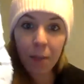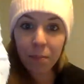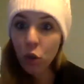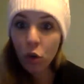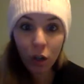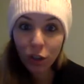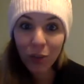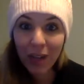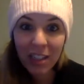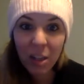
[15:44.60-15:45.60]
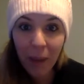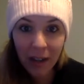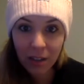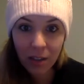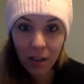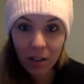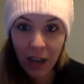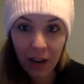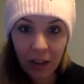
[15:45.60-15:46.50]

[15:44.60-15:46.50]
You could also do independent attending.